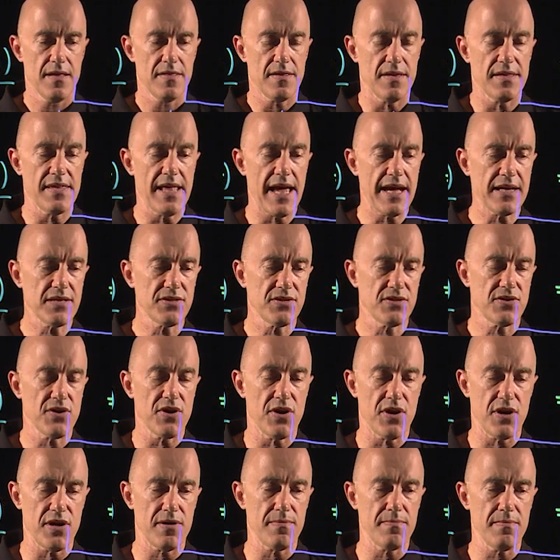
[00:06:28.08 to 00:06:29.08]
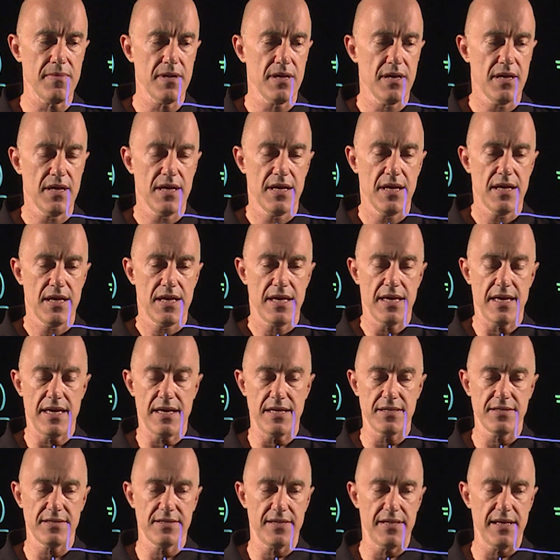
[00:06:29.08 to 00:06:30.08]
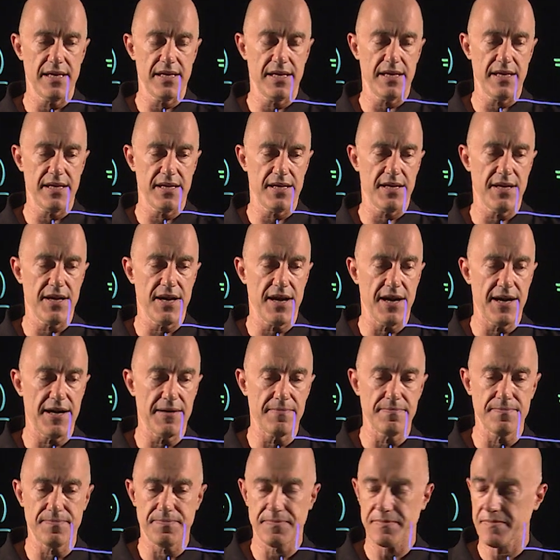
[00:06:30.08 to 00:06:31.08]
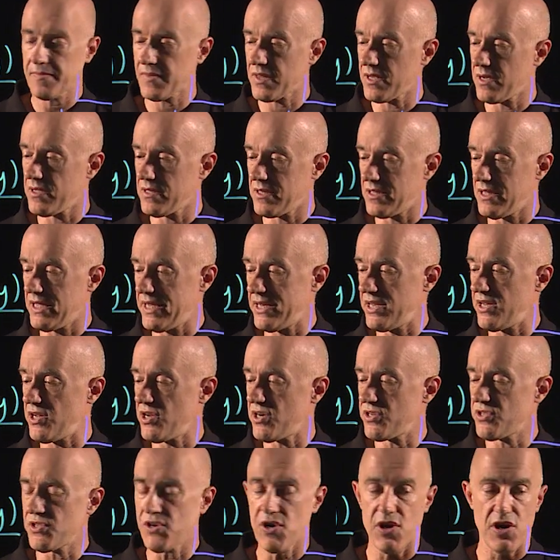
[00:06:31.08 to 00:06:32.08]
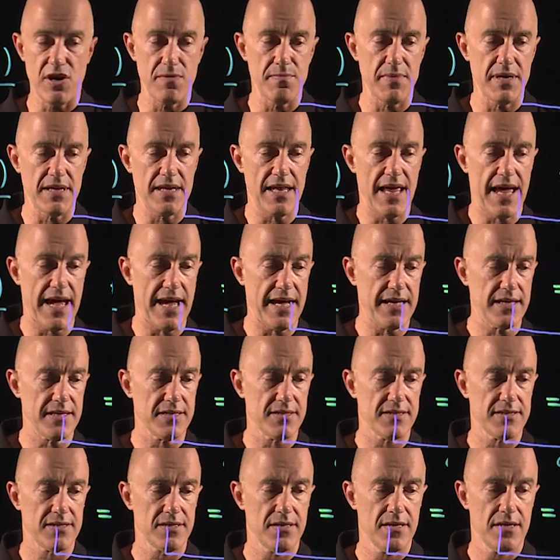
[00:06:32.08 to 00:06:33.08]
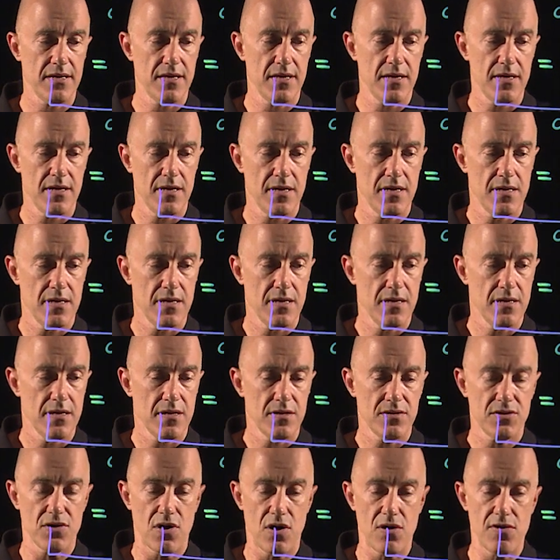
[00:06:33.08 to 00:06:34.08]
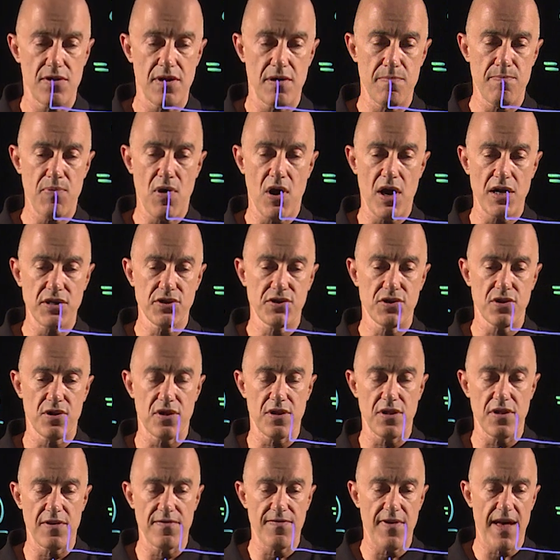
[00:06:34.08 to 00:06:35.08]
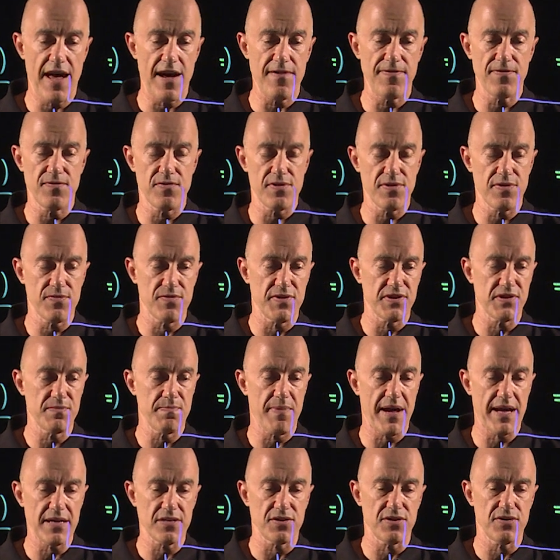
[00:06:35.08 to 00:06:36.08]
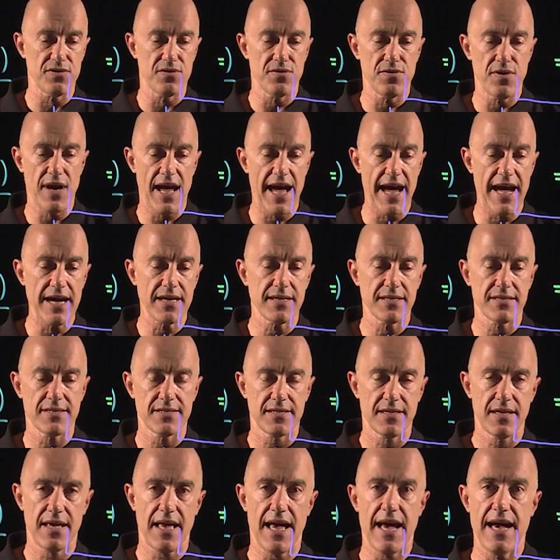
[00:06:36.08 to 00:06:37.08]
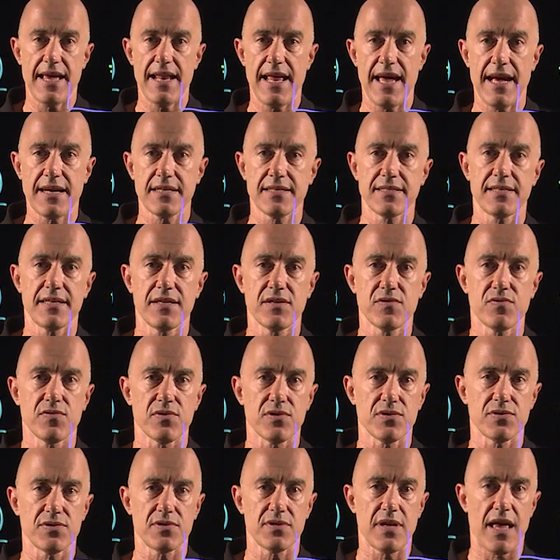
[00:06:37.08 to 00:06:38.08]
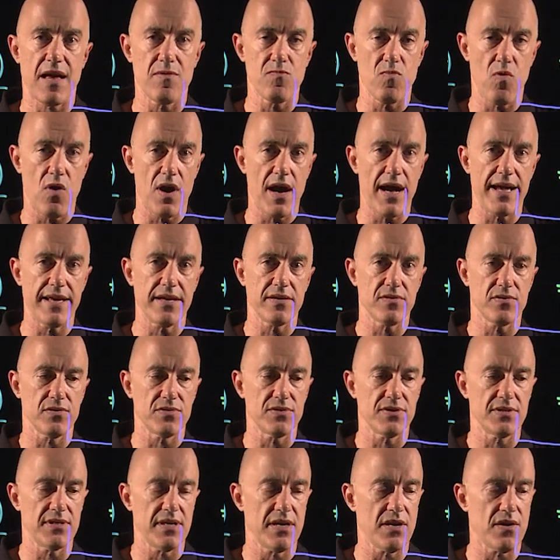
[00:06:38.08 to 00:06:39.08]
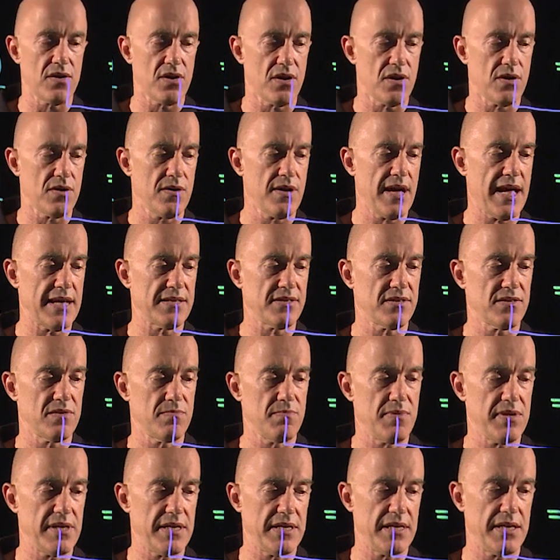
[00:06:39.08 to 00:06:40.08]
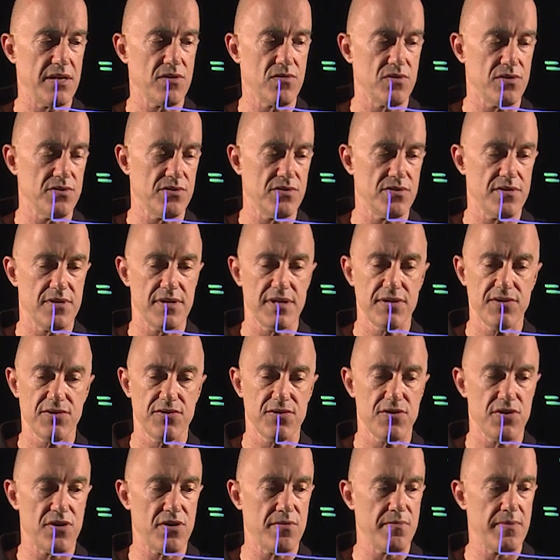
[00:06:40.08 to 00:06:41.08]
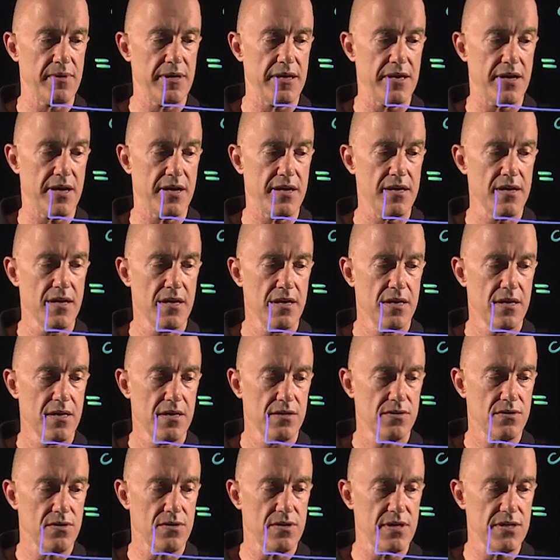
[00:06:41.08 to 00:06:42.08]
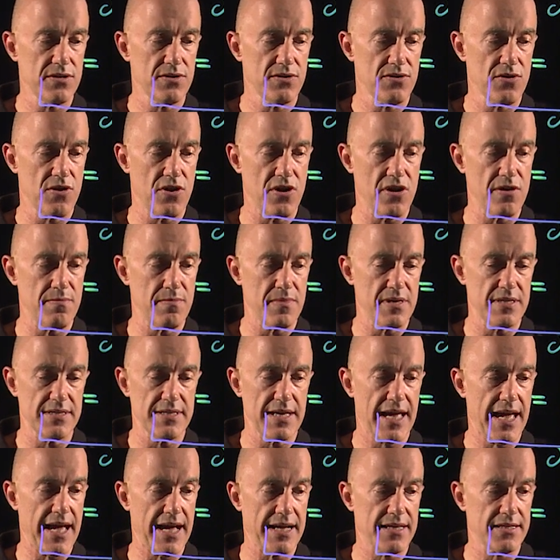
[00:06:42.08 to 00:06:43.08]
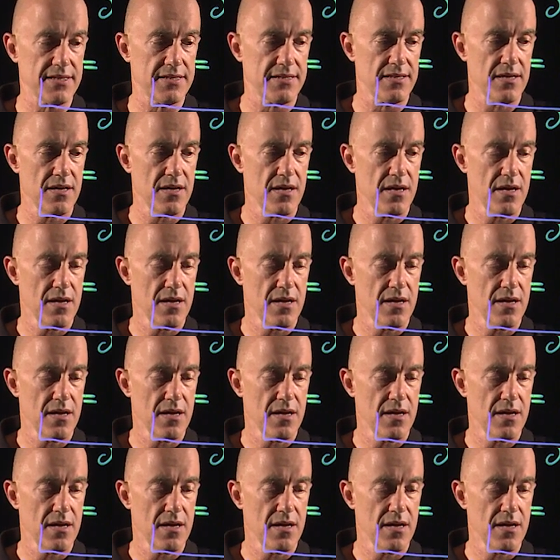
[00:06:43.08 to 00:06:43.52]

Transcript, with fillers: The next term is the um, linear term in x, so the partial of f with respect to x at x equals and y equals 0 has to be equal to this term here. So this term is x